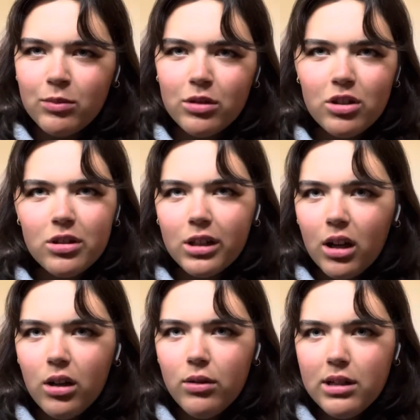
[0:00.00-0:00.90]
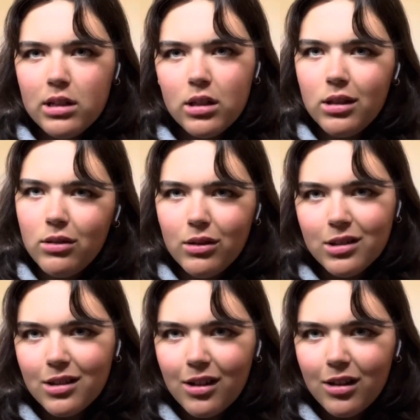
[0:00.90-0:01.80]
It's just like, oh, it's cute, it's
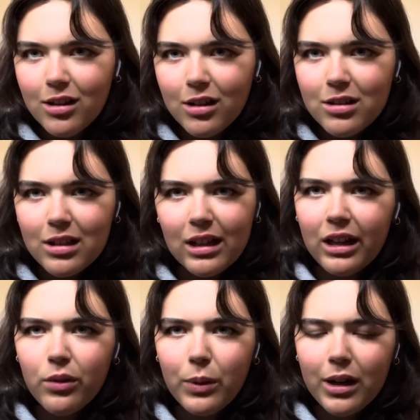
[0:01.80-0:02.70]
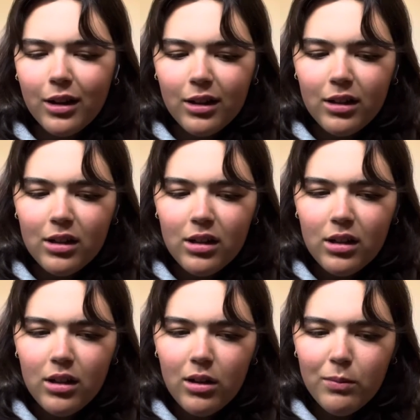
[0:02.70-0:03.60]
got hearts, like I could wear it
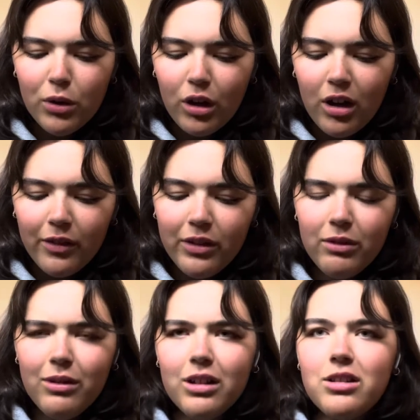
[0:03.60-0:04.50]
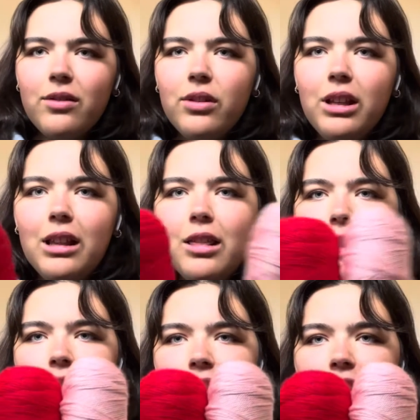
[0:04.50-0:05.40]
more often, whereas I feel like
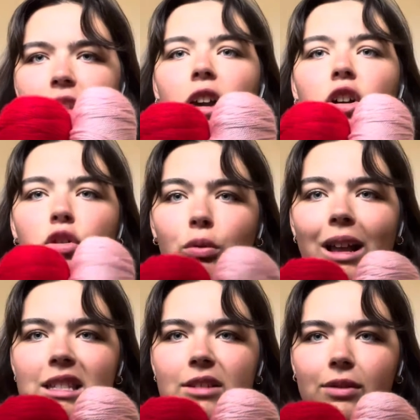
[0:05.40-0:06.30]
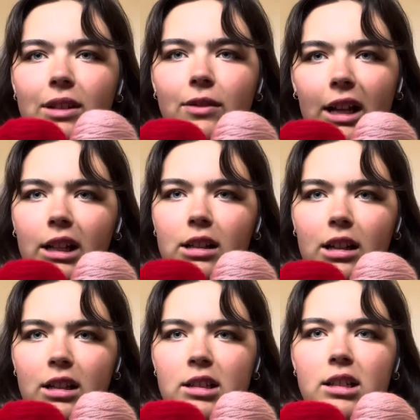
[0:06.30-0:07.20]
this is aggressively
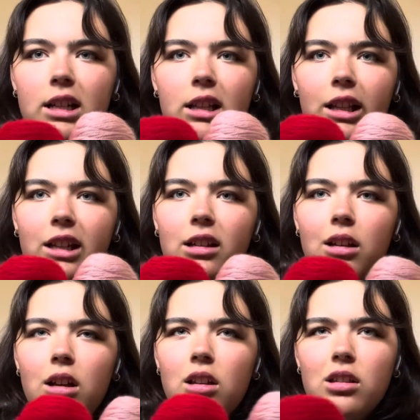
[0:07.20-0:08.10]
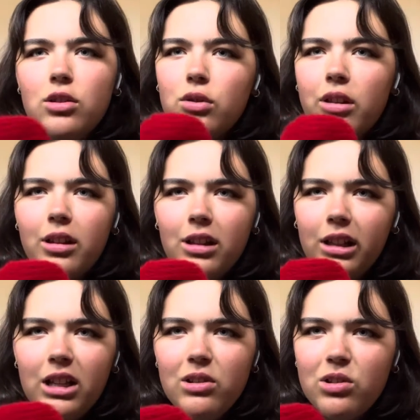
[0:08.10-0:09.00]
Valentine's Day, like the sort of thing that
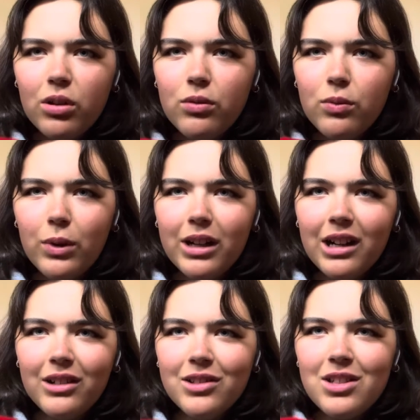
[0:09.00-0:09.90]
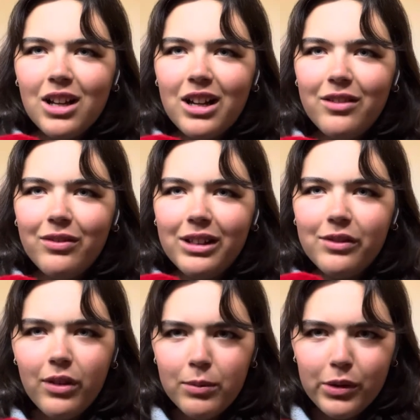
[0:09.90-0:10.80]
like you don't wear outside of like
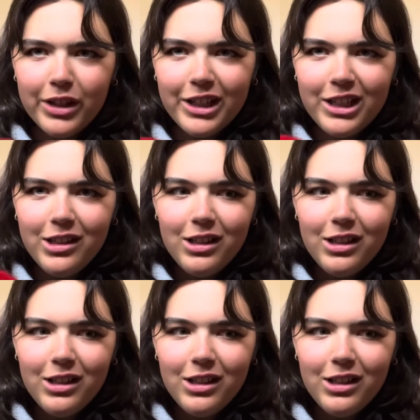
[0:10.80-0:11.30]
February,